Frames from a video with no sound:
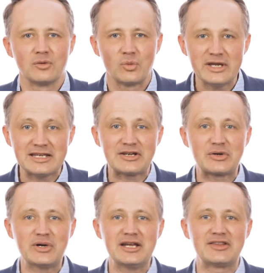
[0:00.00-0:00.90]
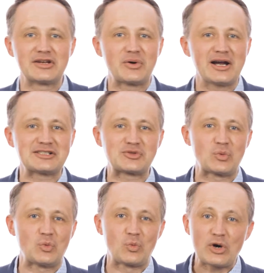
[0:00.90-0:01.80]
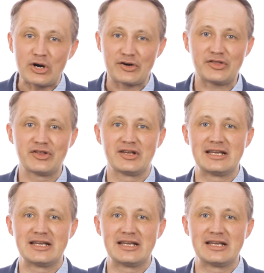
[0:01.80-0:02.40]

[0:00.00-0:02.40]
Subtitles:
We can agree that Christ's worth